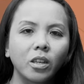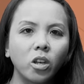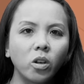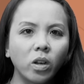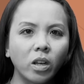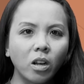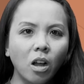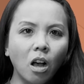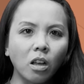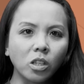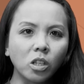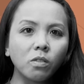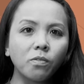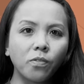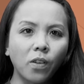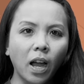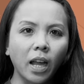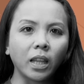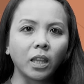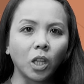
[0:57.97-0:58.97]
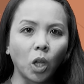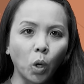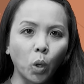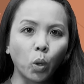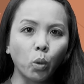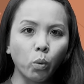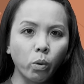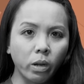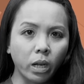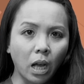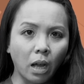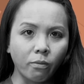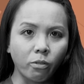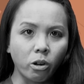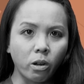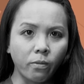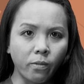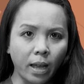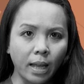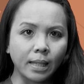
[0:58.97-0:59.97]
You can also find local recovery
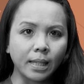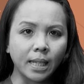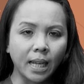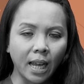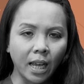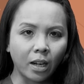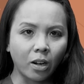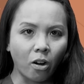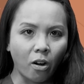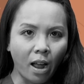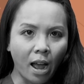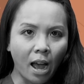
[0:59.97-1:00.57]
events in our